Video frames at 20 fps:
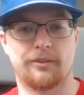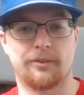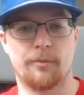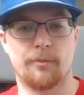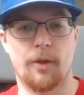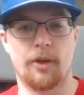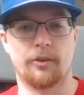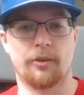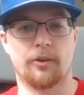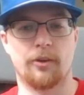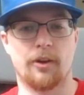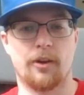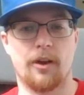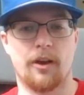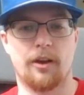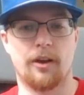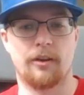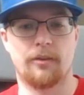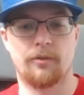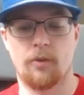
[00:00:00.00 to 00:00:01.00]

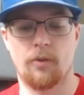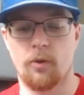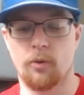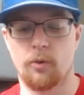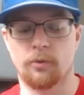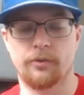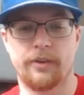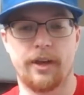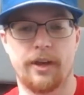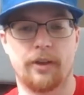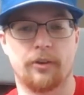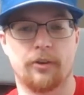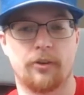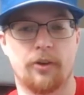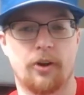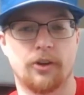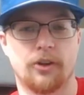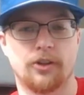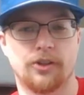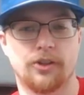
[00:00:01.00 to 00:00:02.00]
other old Dale
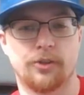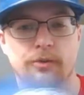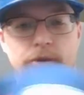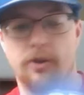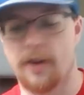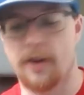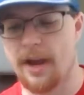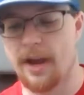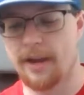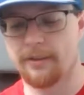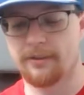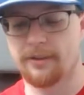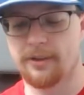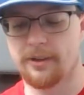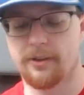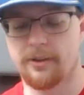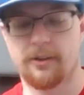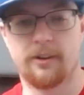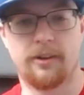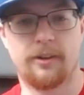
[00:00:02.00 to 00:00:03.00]
Earnhardt Jr. hats
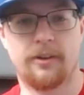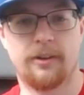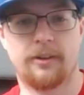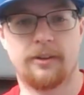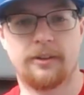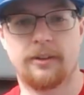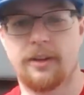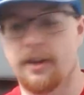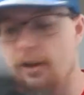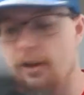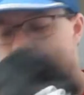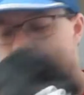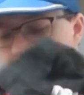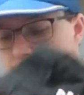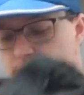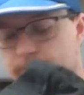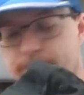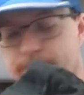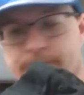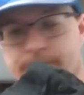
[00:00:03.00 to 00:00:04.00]
here.
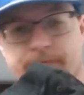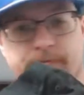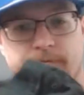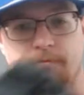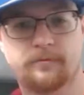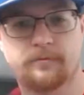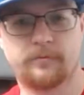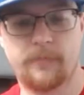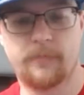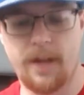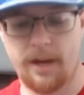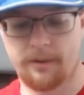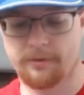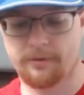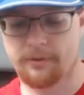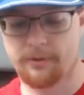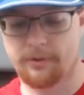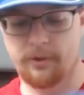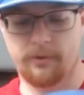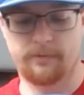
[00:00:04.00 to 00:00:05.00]
Yeah,
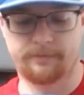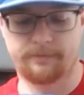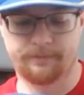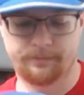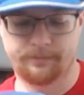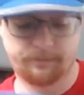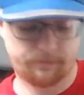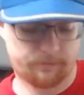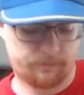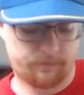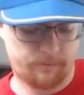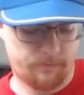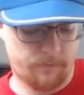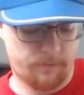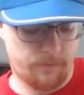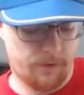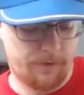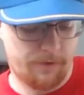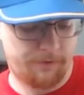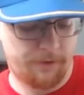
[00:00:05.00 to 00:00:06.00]
so
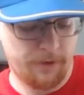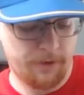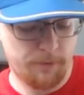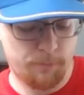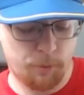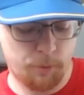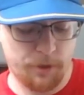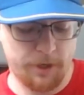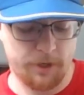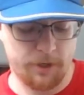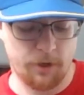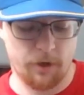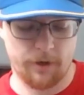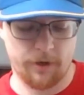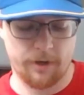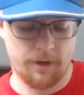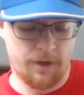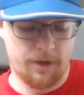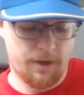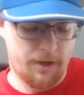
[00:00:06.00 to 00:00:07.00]
I'm feeling pretty good.
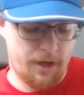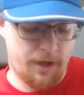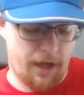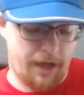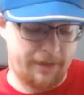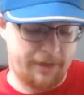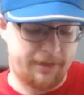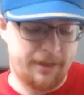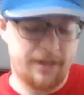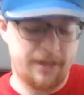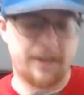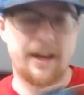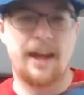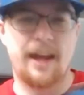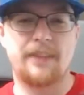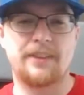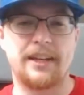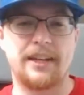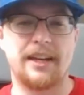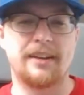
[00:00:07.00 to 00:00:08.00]
I think
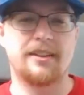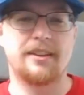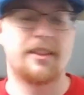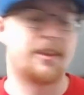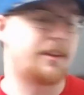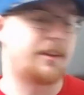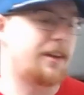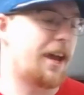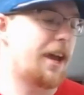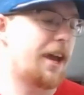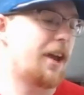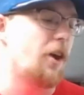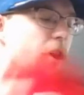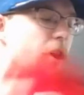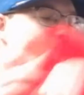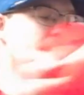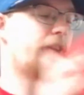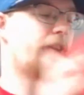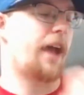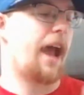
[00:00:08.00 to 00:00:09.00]
at the end of the day,
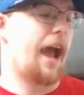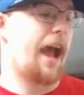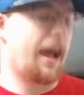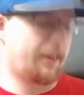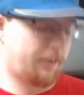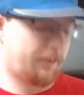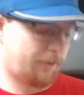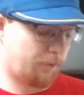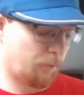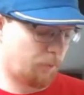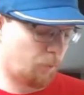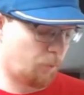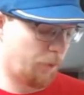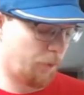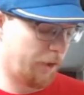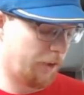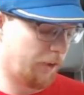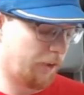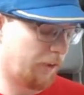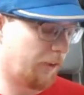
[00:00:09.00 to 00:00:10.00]
all the hats
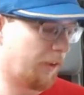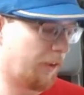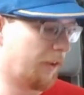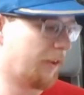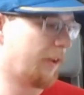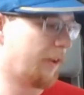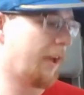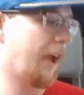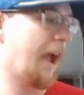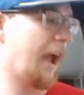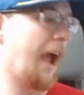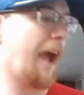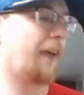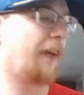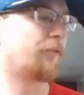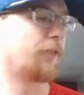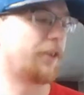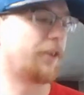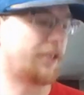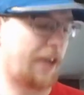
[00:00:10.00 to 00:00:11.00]
will
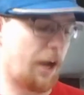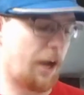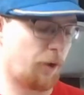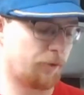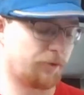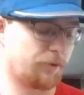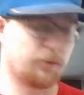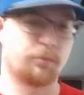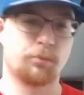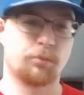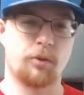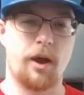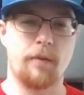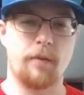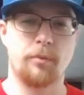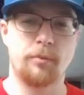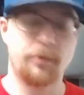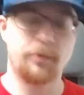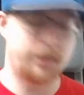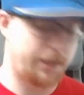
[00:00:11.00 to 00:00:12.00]
average out to
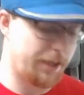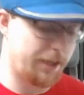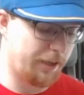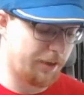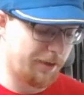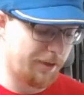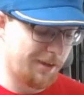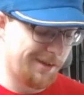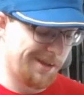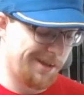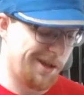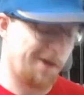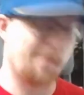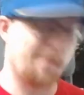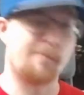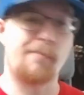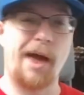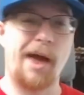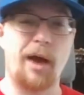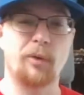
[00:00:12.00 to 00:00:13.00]
probably
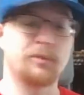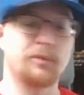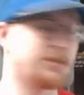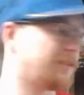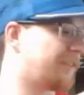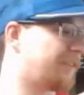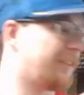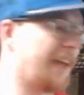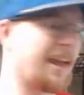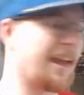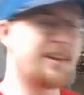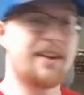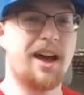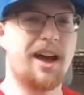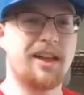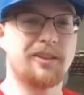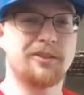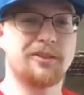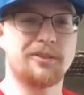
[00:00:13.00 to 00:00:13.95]
about $10 a